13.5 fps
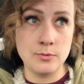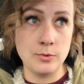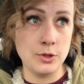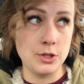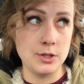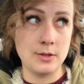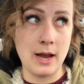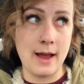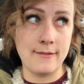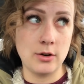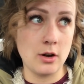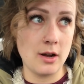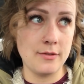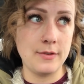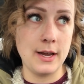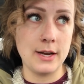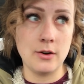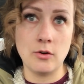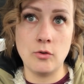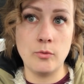would just have a coffee
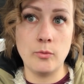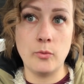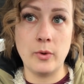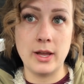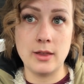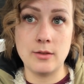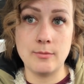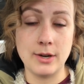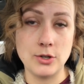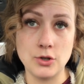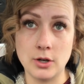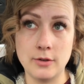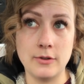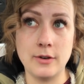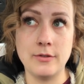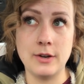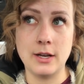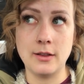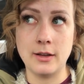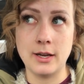at home with my sugar-free
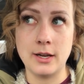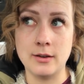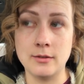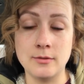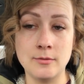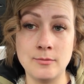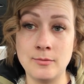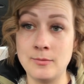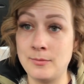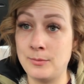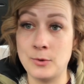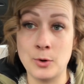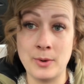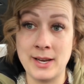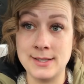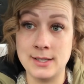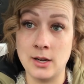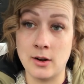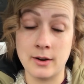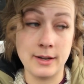vanilla and go
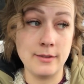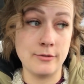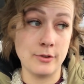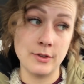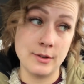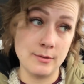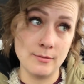easy on it for